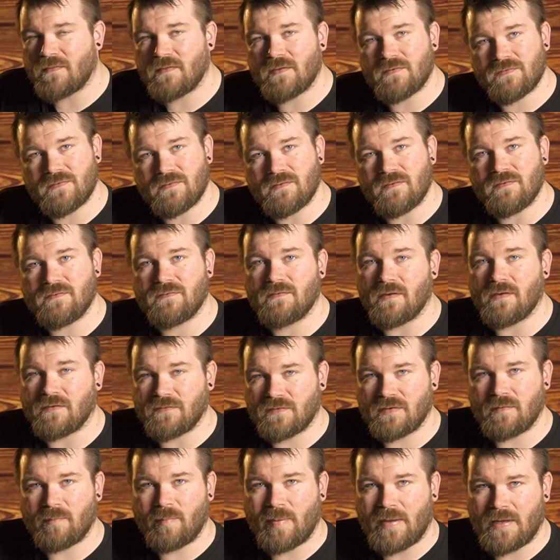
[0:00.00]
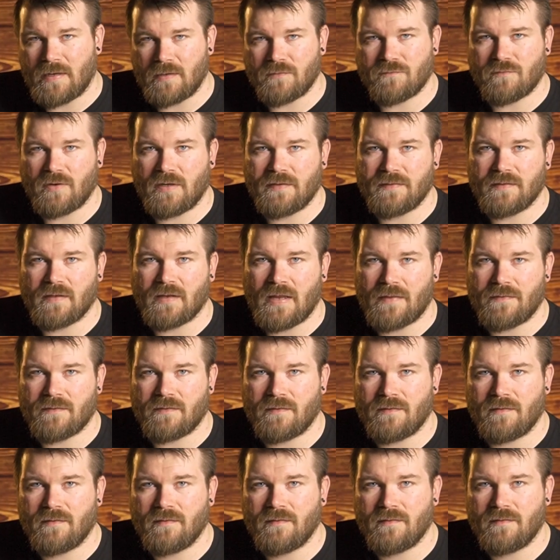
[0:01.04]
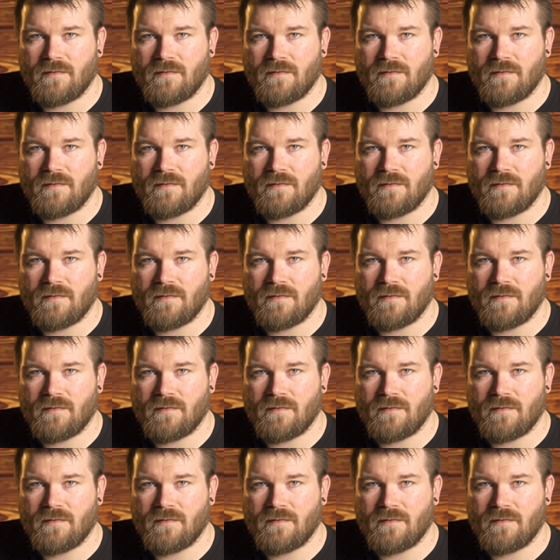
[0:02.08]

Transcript: this doesn't penetrate the leather